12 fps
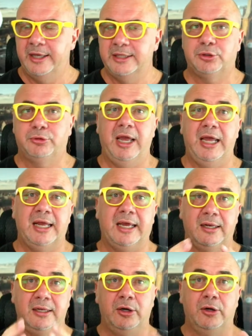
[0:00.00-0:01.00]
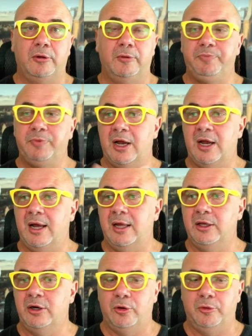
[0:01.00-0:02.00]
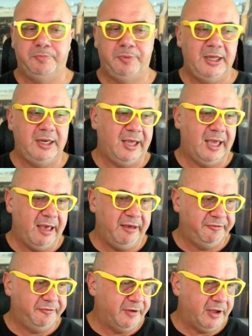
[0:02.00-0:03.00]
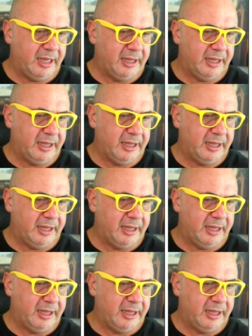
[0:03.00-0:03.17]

is create like a little PDF